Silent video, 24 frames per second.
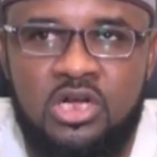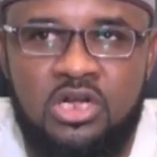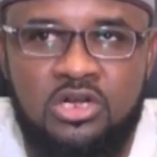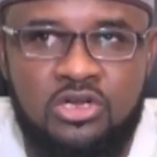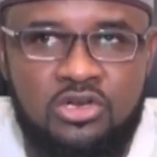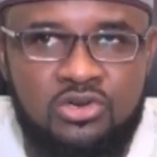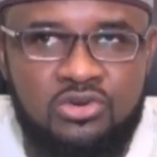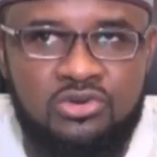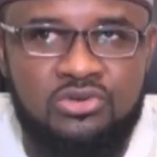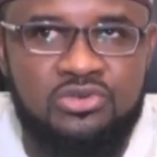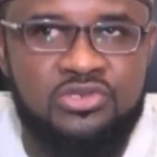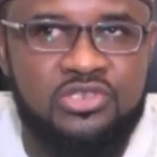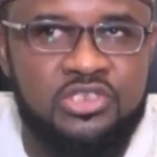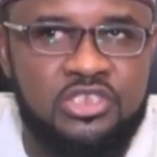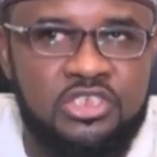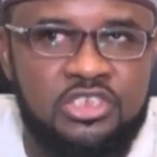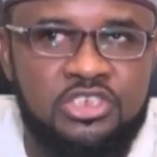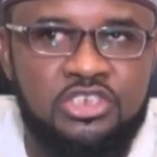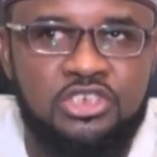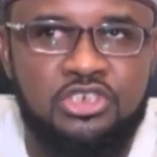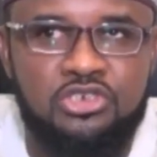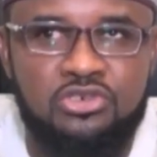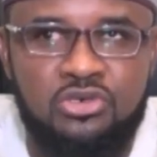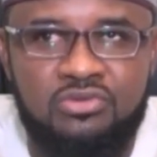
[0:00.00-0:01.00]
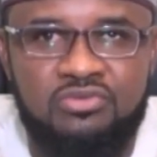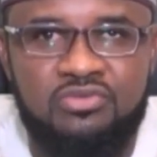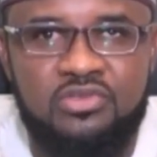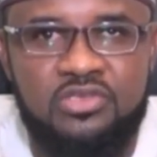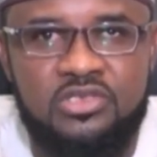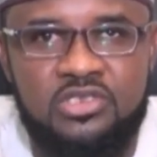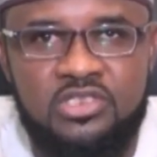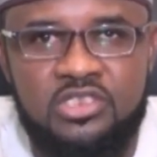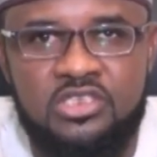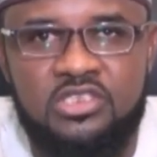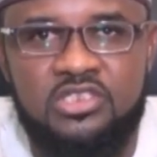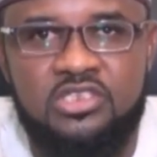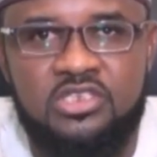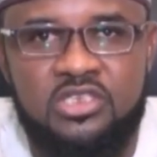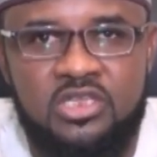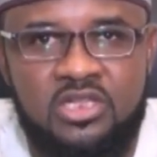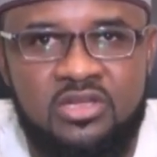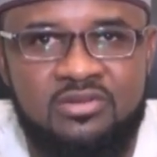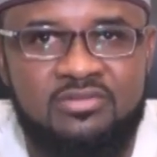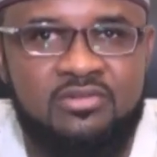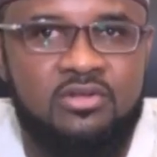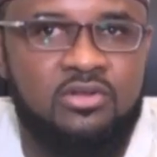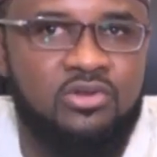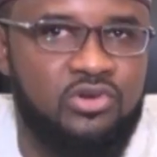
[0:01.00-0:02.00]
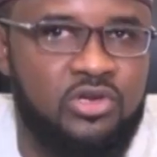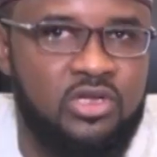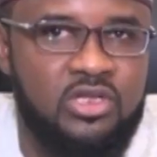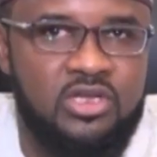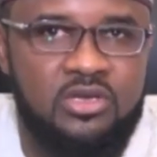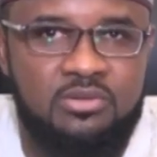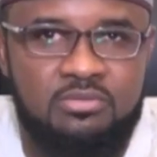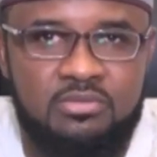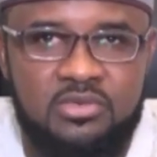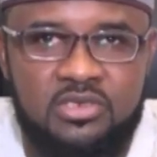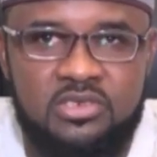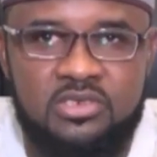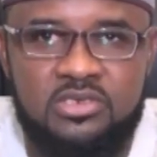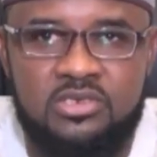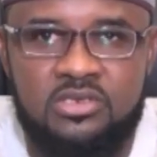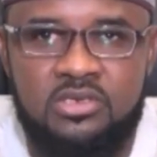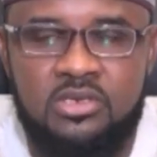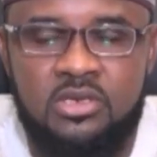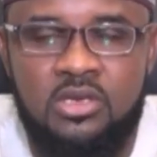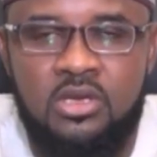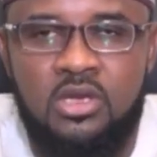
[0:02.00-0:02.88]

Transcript: across each of the state's 11 local governments.